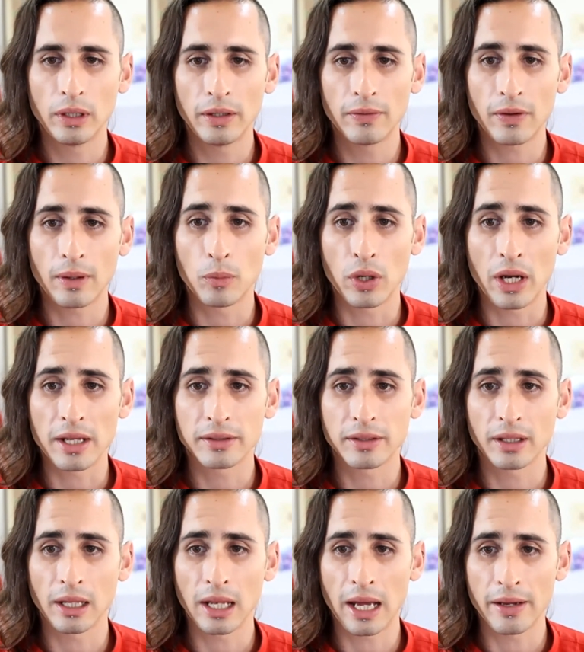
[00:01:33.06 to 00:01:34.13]

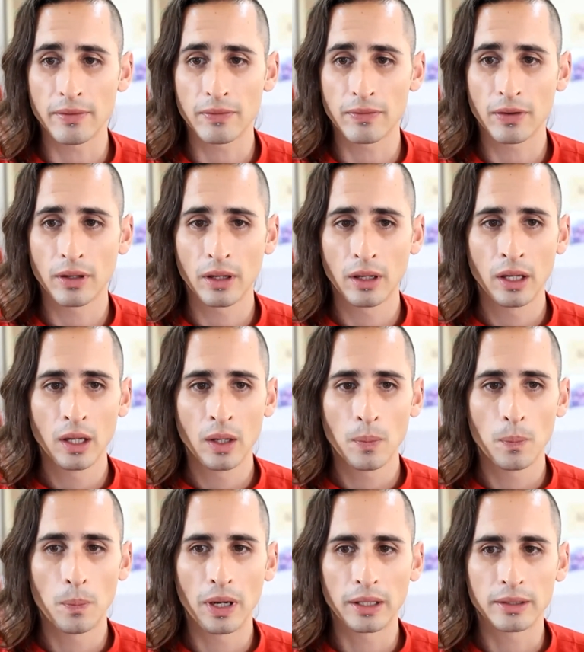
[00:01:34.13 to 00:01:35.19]
monastic life,
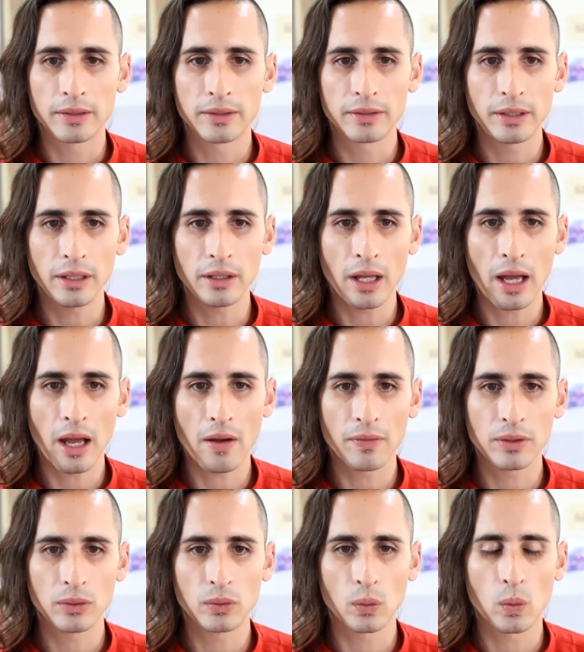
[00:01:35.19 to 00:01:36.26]
but still
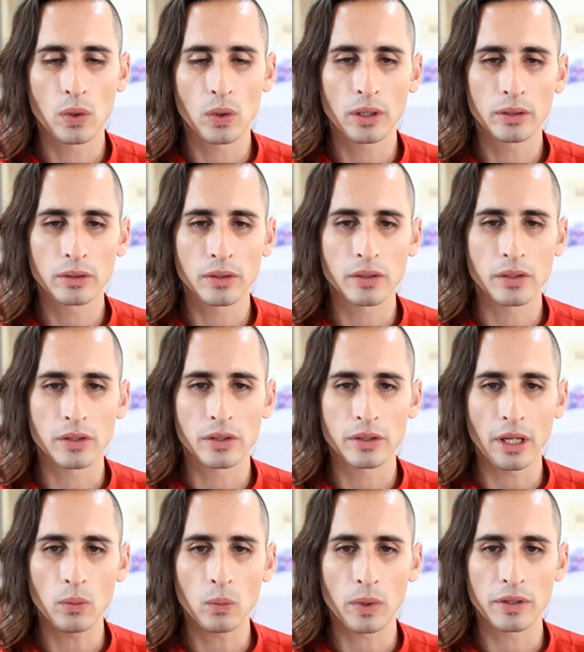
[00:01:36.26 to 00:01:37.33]
having to work to
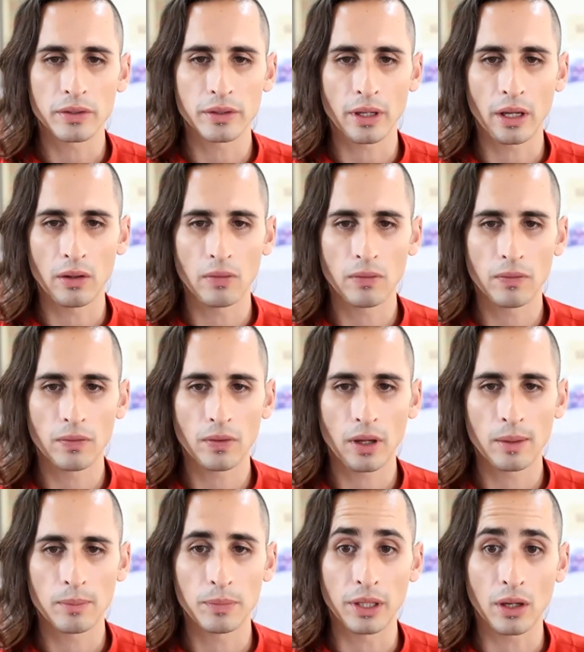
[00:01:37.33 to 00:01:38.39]
sustain oneself,
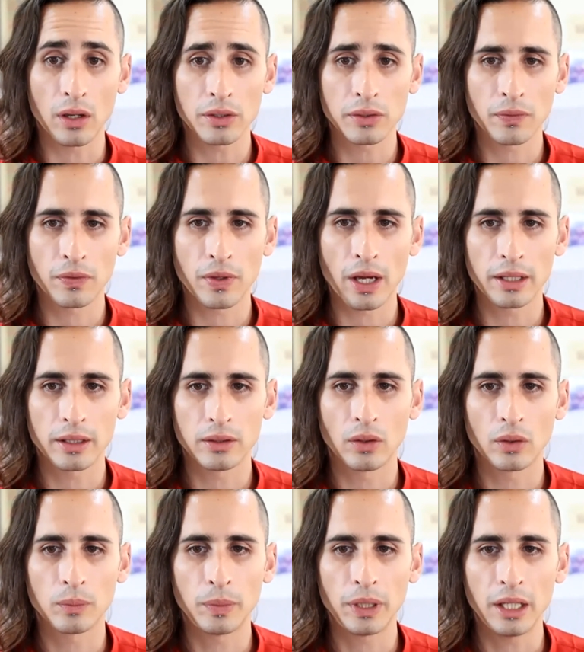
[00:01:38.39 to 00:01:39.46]
and because of that,
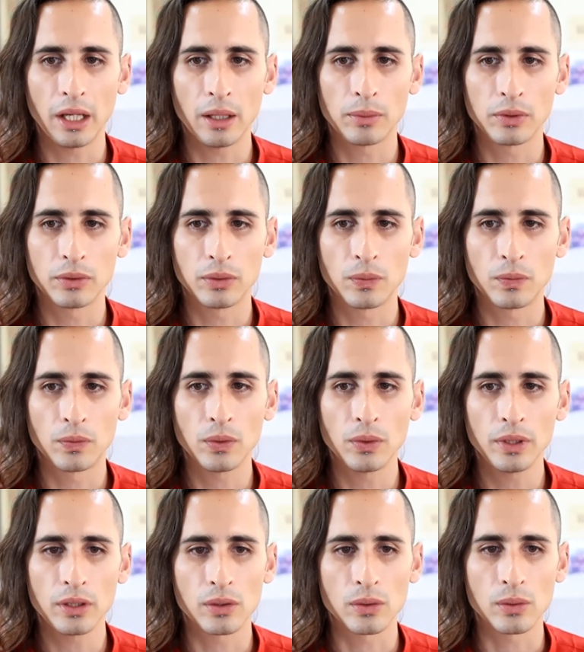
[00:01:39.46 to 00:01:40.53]
not being able to
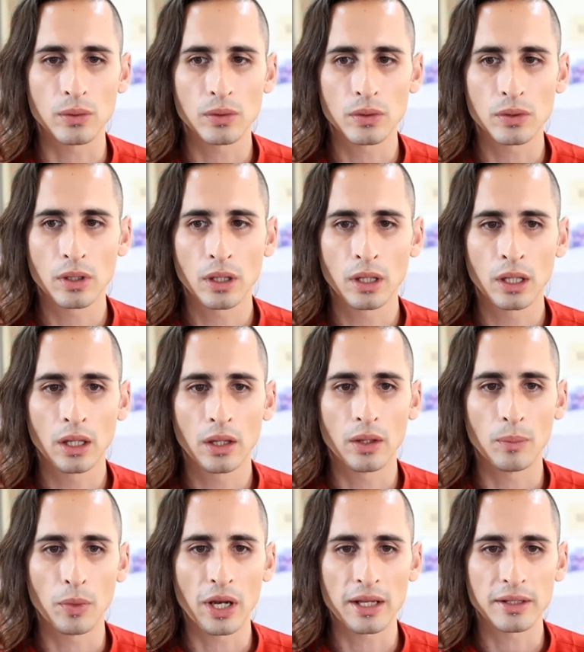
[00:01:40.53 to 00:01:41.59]
fully choose the
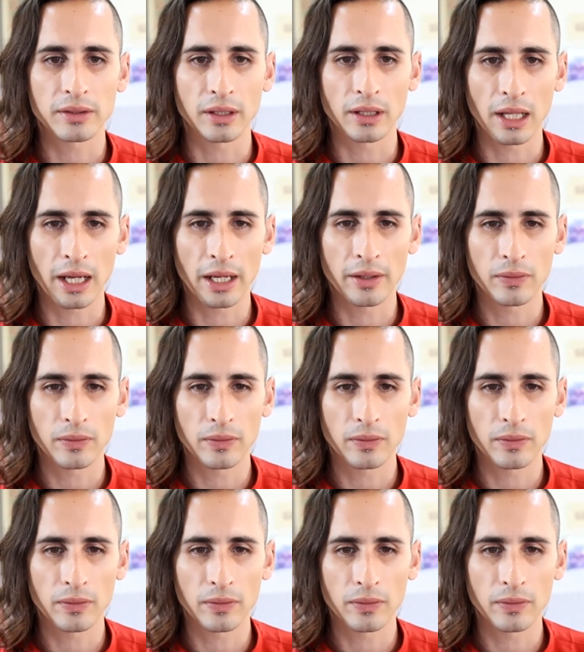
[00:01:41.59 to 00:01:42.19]
monastic life?